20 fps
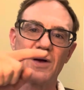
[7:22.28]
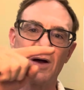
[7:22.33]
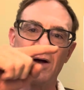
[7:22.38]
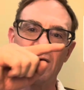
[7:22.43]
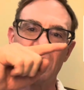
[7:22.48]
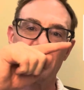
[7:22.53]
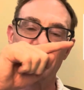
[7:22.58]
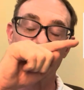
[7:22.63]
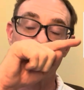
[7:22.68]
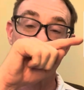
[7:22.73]

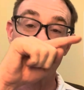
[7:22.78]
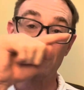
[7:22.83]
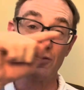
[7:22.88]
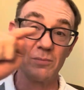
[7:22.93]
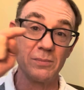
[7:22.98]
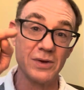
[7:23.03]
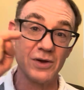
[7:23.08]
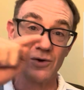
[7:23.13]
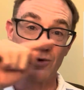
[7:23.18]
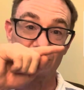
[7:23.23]
another
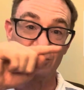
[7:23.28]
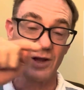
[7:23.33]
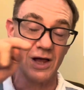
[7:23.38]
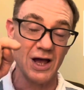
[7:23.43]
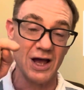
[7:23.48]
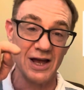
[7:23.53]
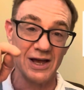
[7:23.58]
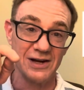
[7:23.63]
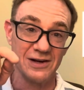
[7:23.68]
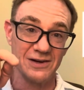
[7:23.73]
middle
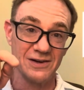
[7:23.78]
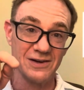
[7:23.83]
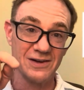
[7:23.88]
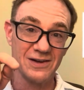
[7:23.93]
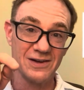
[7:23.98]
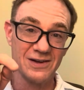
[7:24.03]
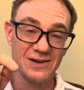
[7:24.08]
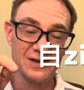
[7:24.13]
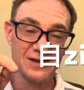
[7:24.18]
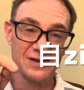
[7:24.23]
line.
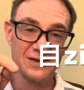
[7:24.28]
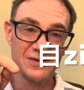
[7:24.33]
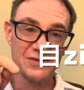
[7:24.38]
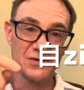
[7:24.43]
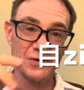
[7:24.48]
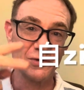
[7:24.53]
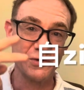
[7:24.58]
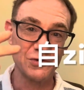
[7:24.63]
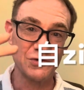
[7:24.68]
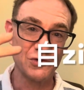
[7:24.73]

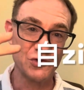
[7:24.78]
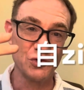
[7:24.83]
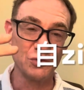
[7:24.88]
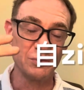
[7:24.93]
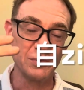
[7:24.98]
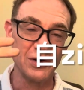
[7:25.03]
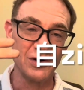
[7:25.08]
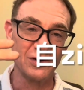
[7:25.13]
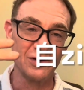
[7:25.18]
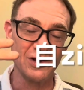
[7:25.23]
So there's 2
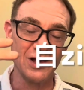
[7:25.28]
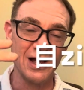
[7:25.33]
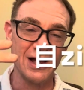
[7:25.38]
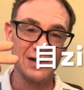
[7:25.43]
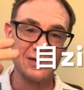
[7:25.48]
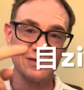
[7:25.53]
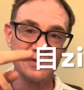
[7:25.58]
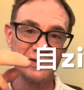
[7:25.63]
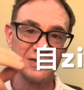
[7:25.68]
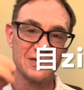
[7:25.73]
middle
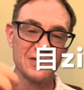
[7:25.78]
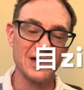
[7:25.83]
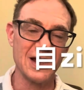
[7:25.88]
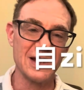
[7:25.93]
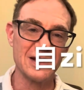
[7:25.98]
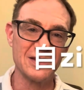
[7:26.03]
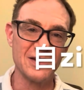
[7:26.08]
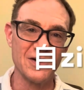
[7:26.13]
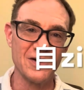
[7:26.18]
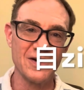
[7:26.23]
lines
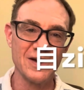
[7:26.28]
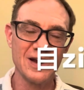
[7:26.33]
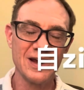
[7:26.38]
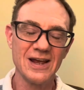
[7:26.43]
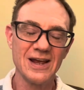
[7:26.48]
inside there.